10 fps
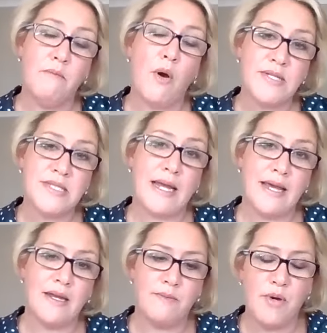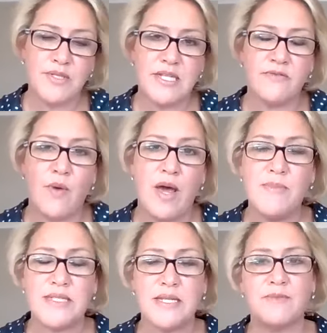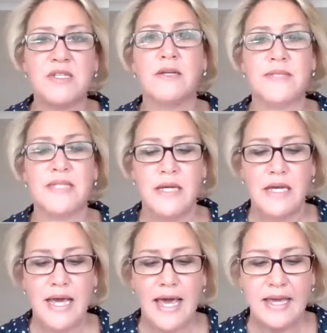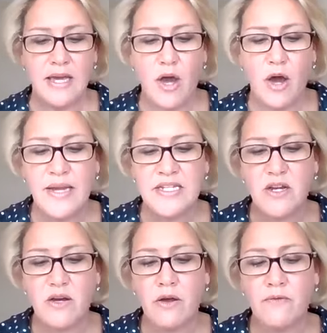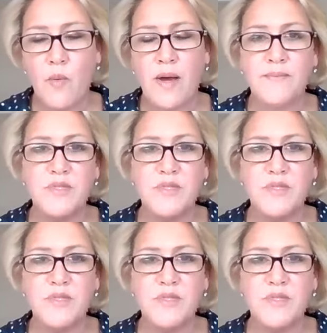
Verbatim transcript: mostly in a positive way, but sometimes it can go into overwhelm.